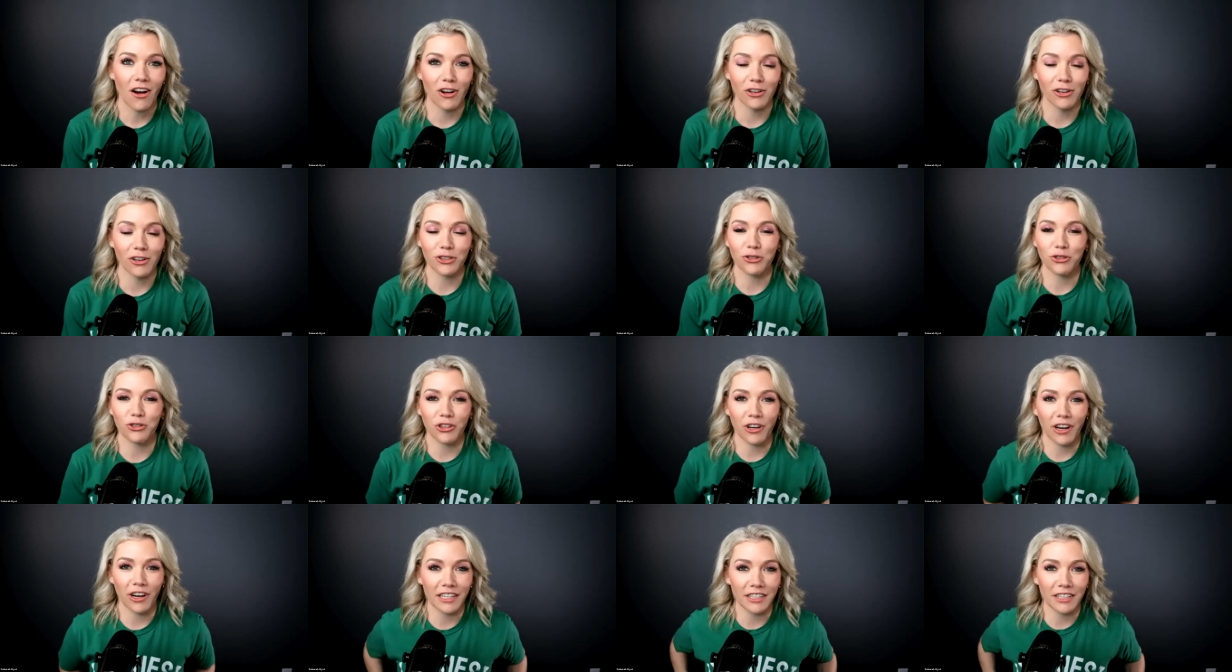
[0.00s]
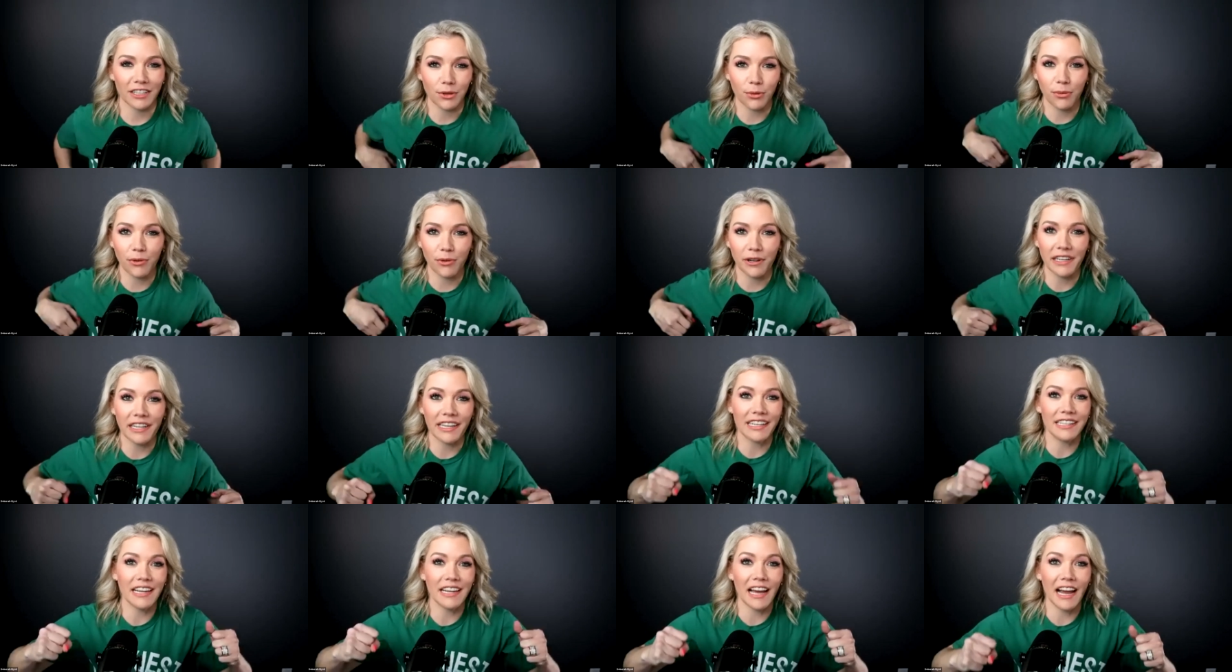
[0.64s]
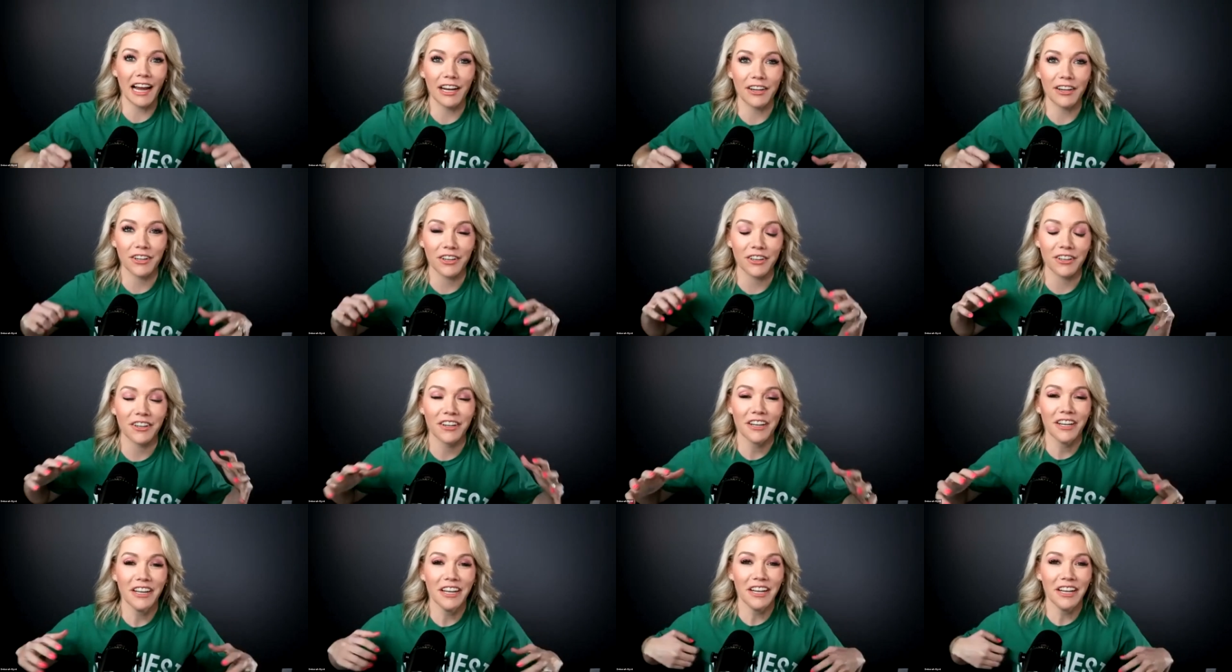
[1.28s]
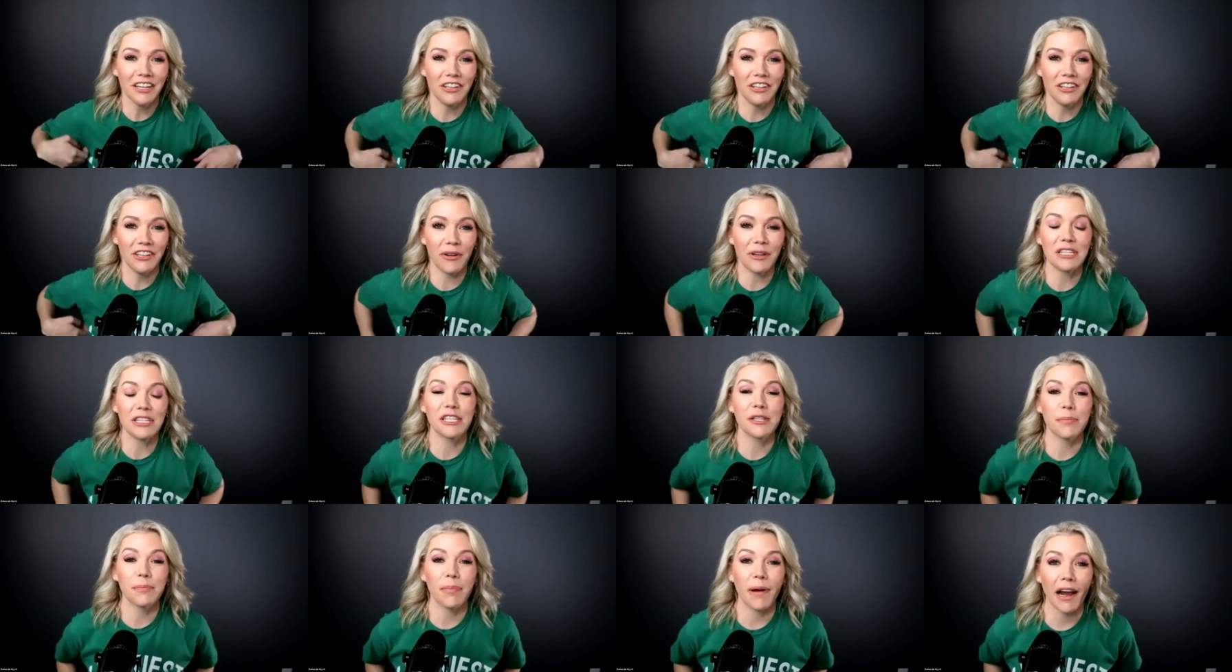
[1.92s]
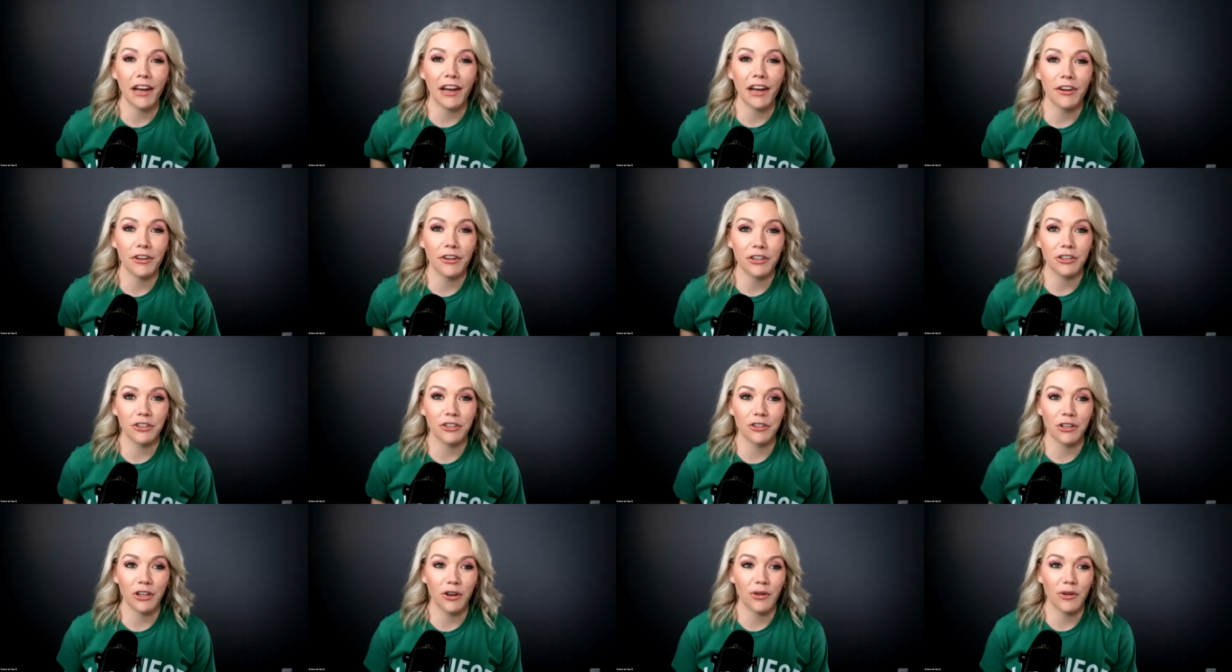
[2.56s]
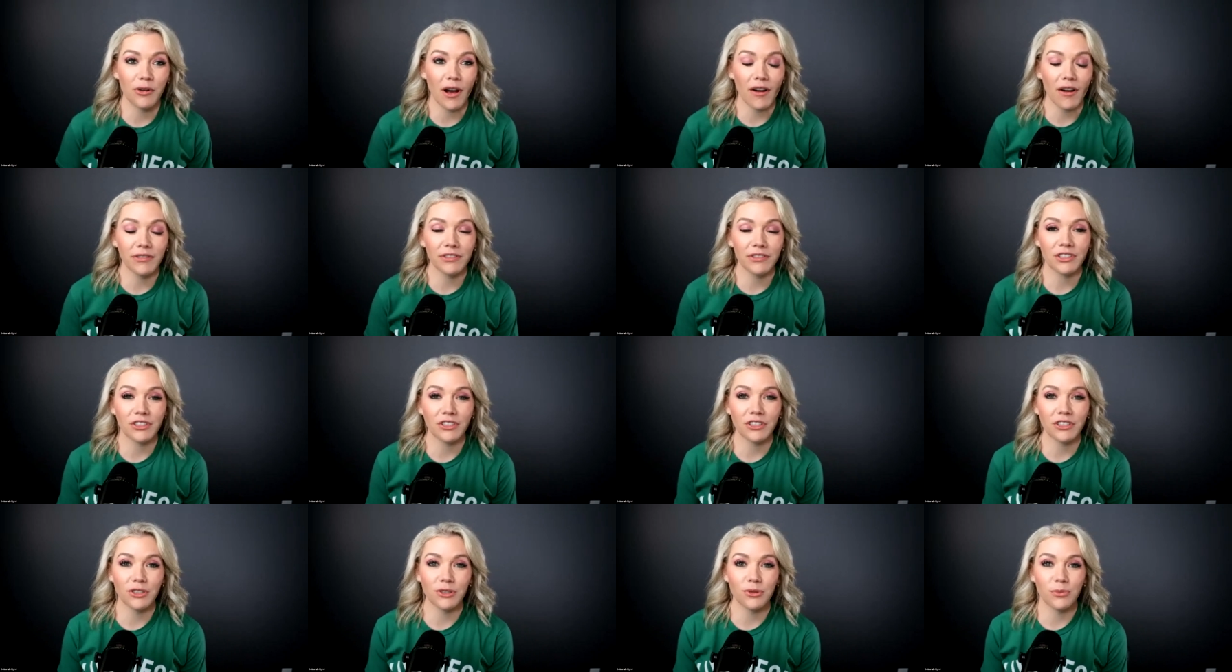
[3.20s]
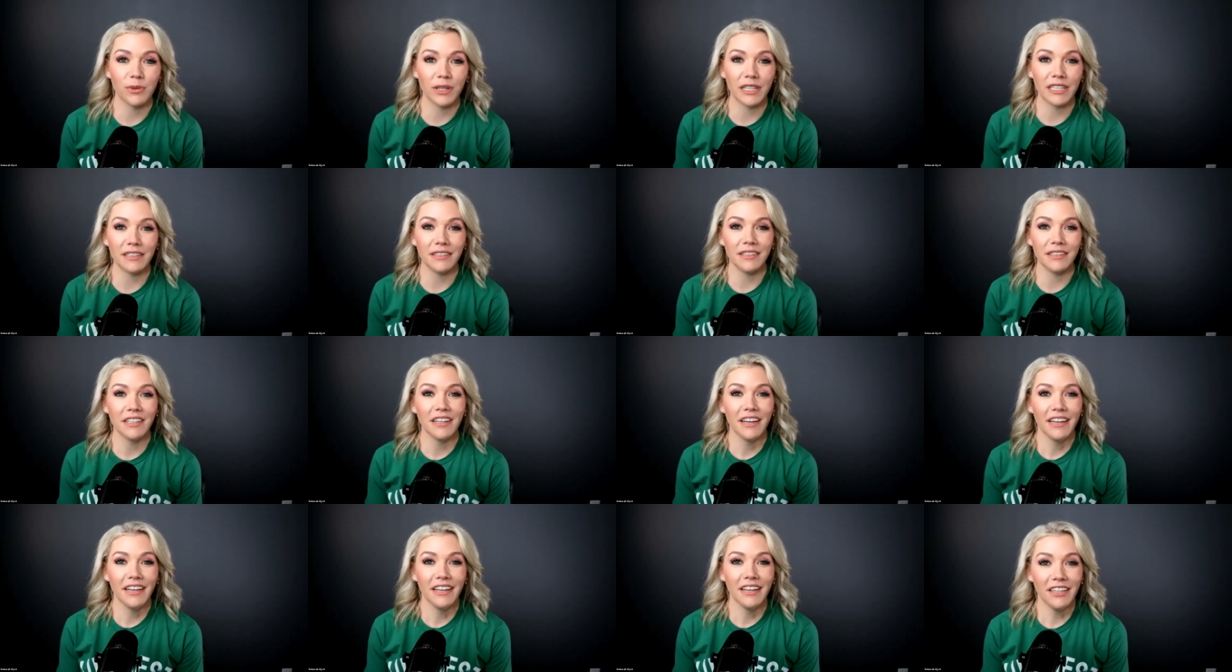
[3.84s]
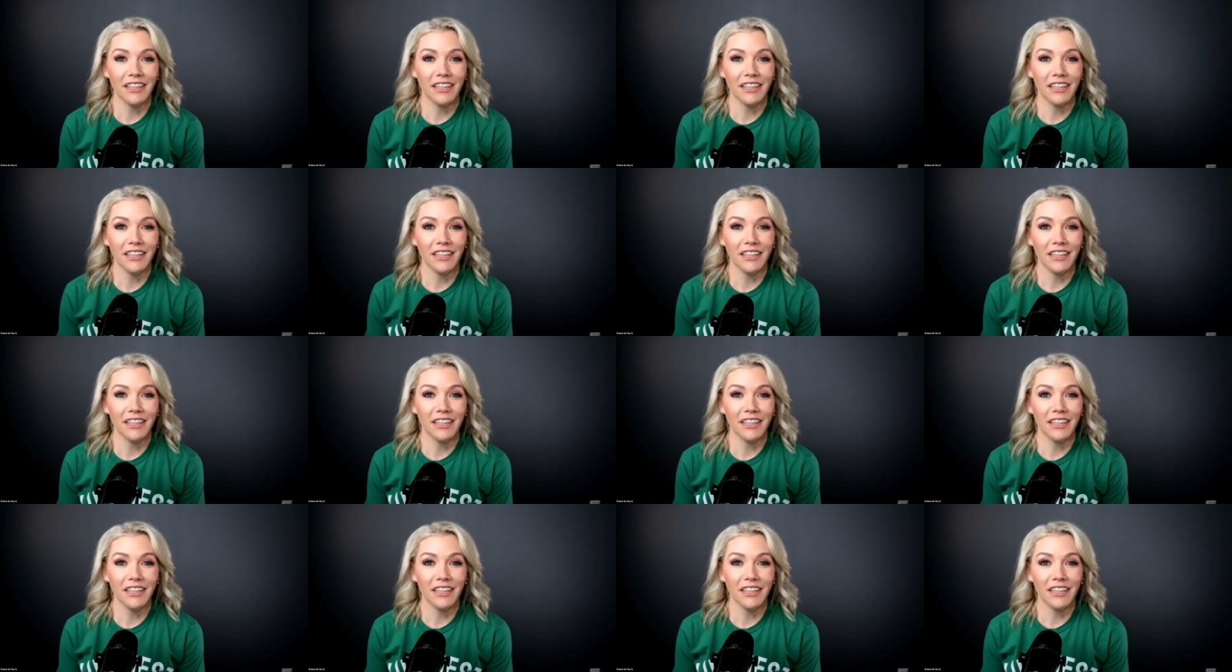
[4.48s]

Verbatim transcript: also trying to reignite or, you know, inspire your loan officers when,